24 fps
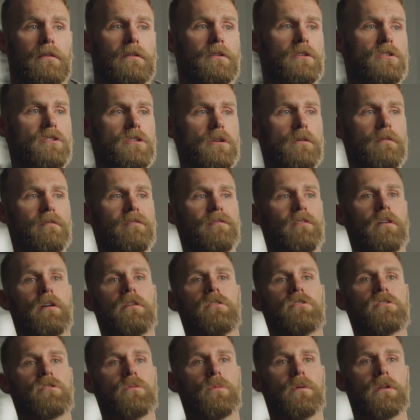Just go and
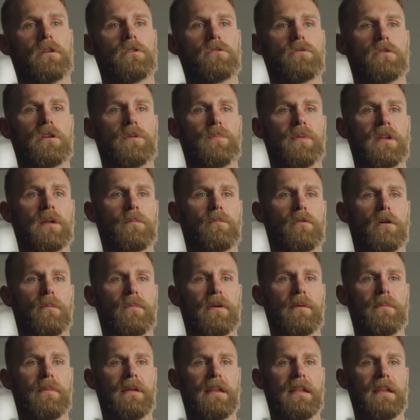find someone who's already been a
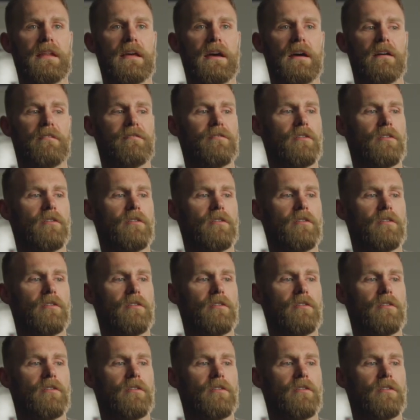property millionaire.